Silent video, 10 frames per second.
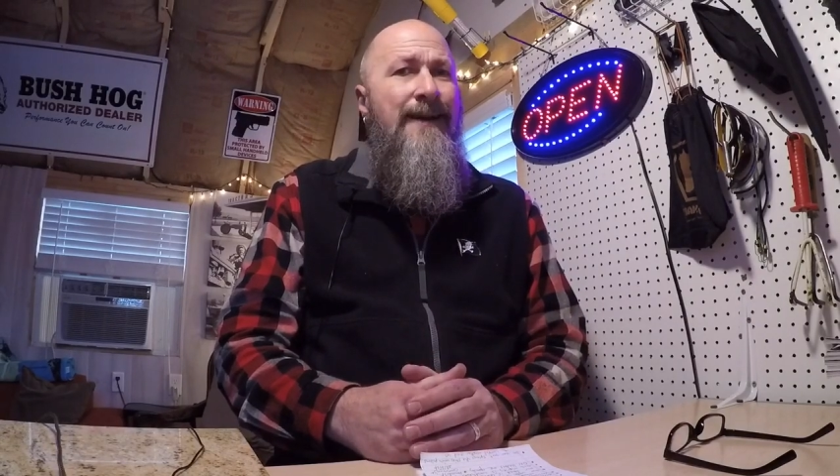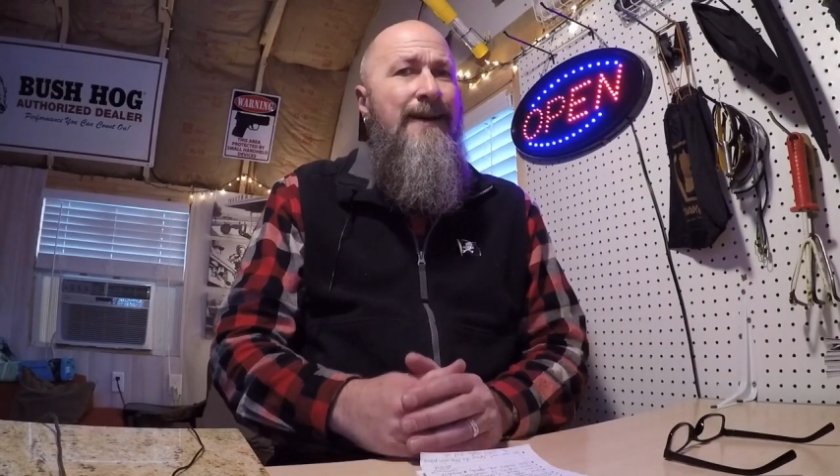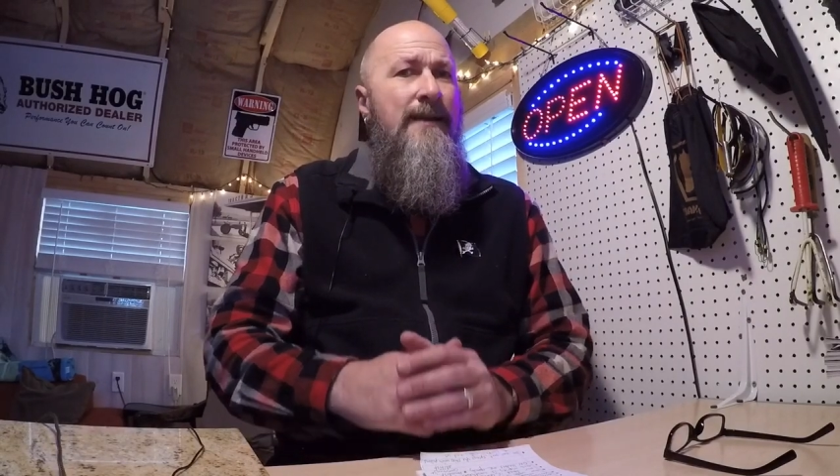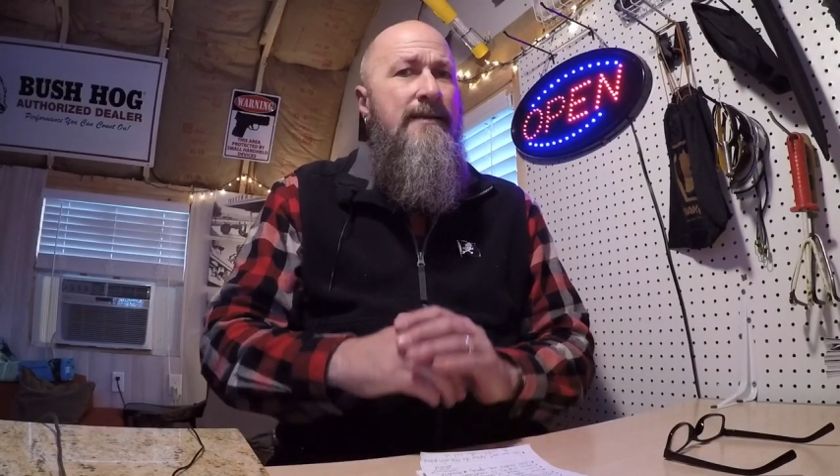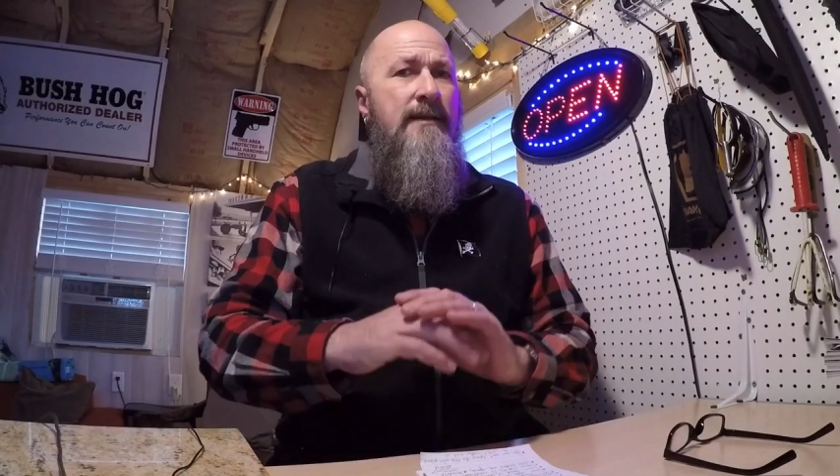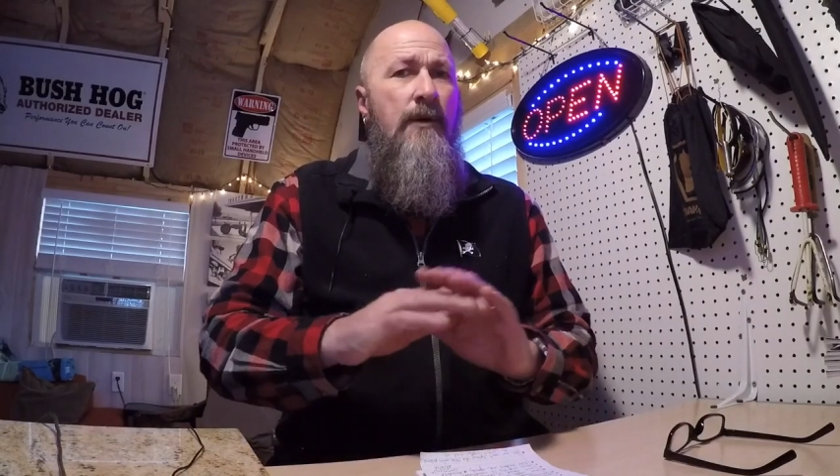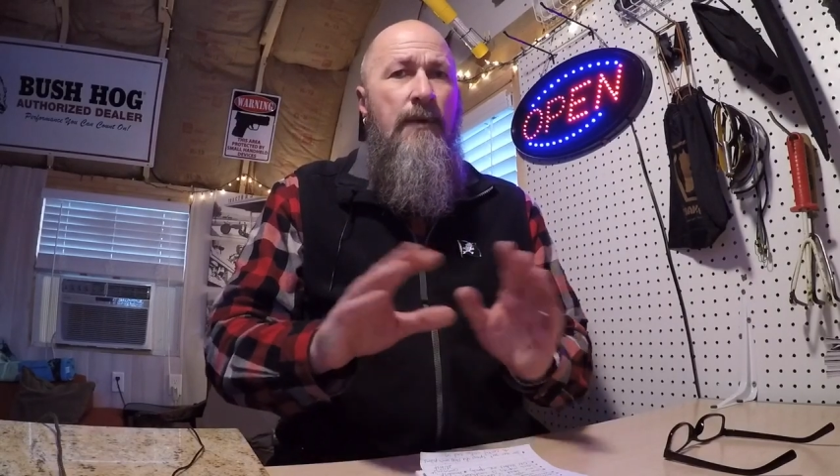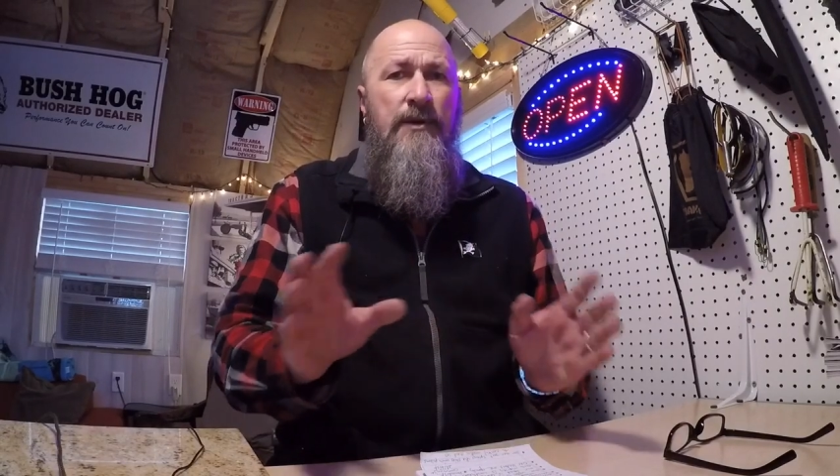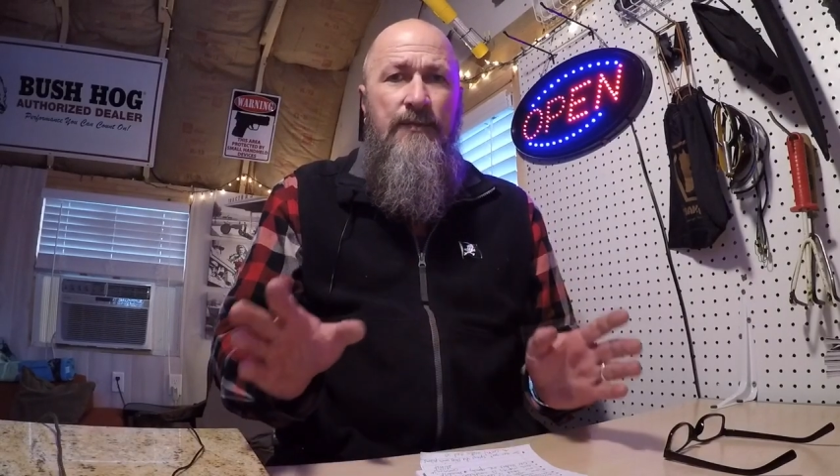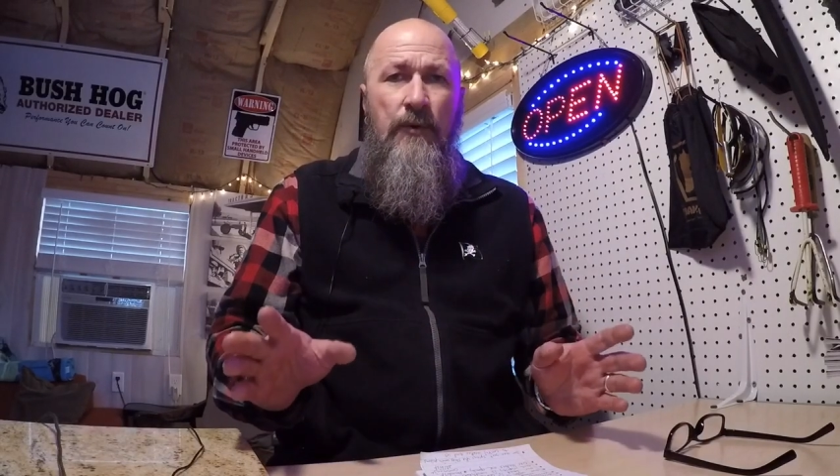it is so
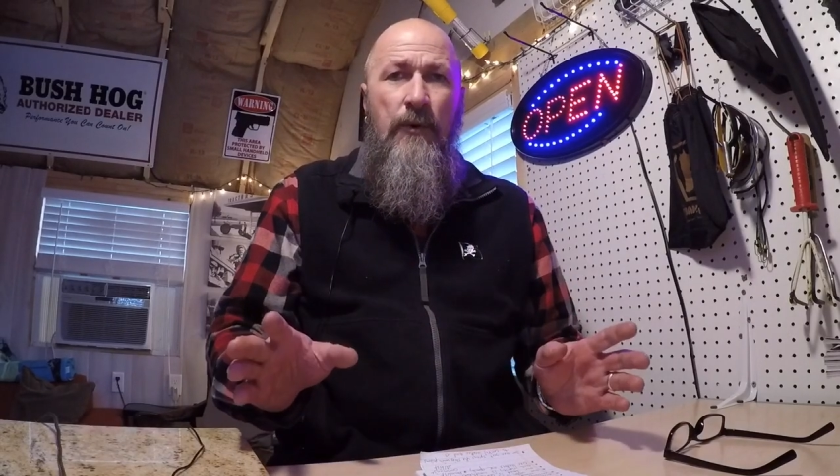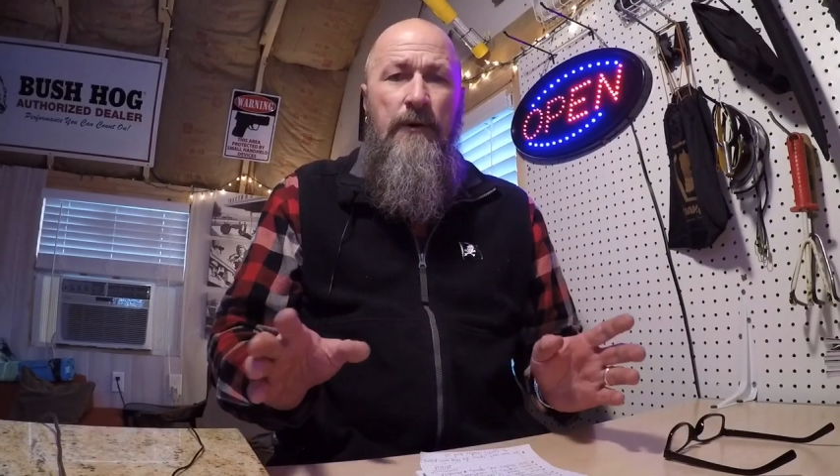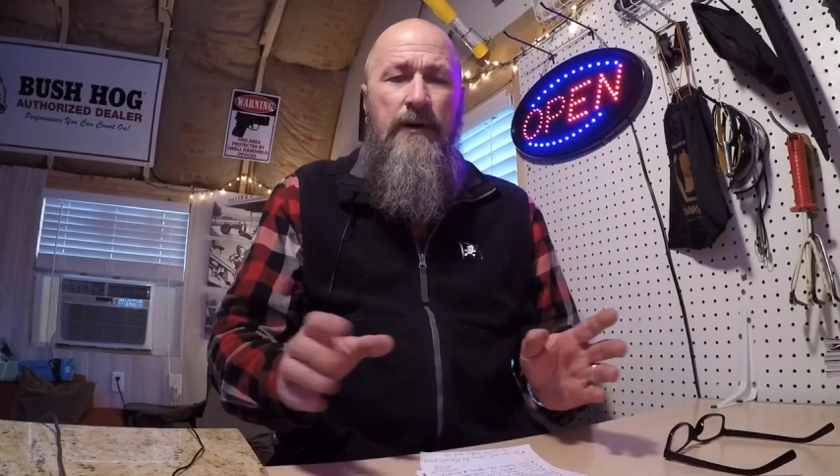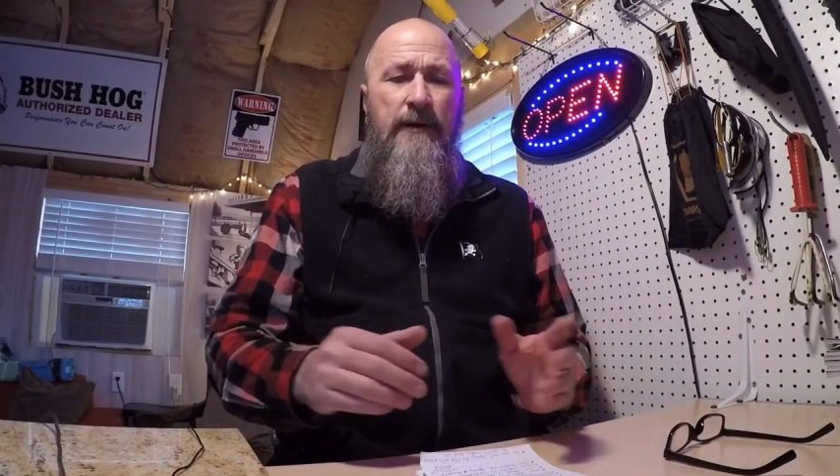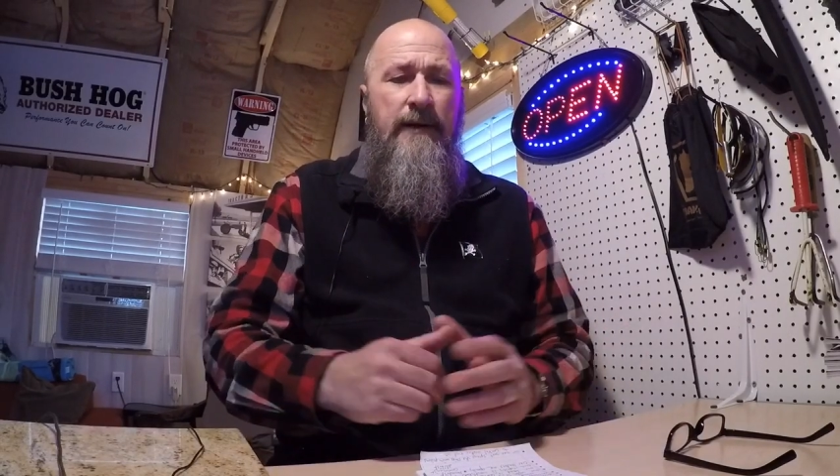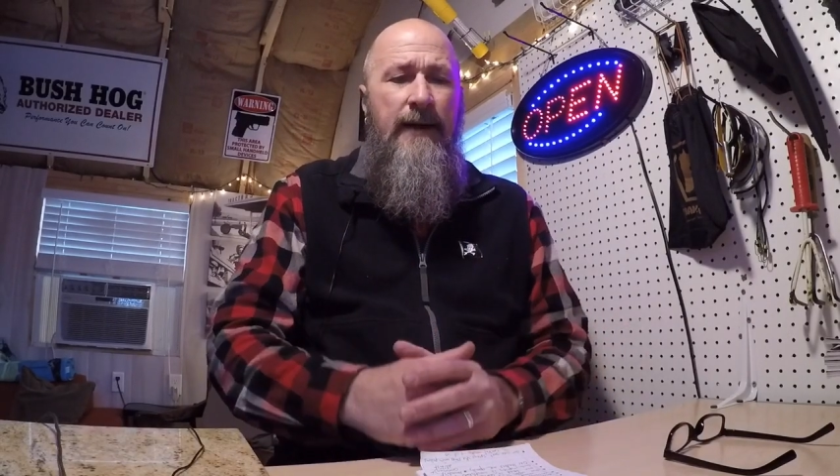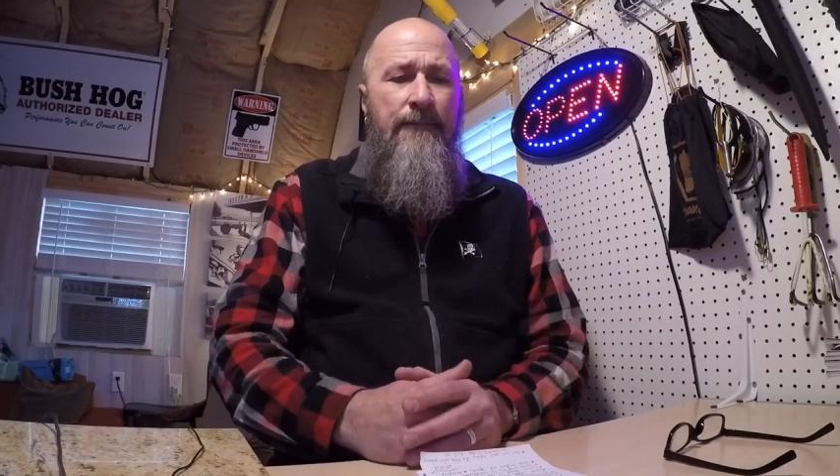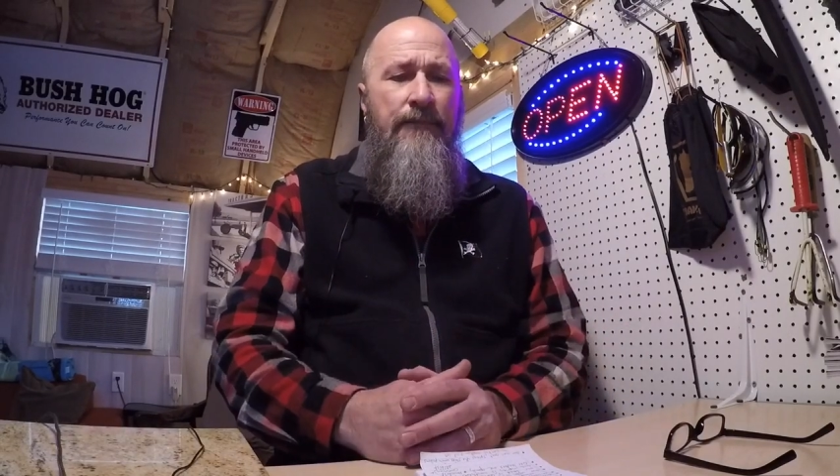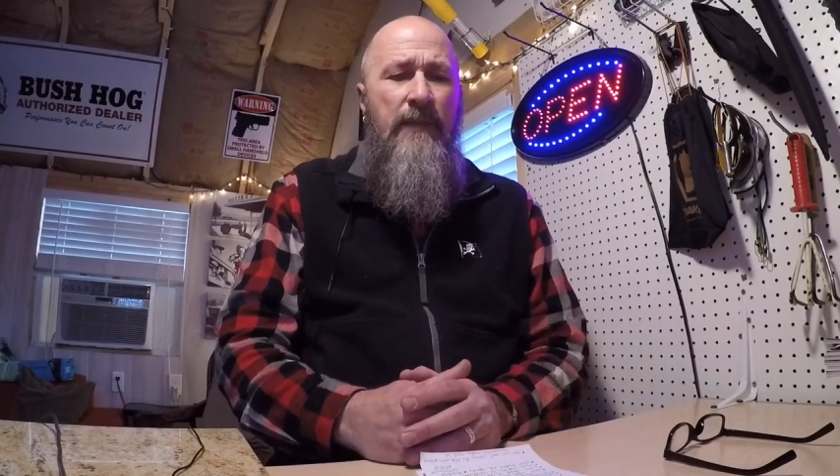much more, okay?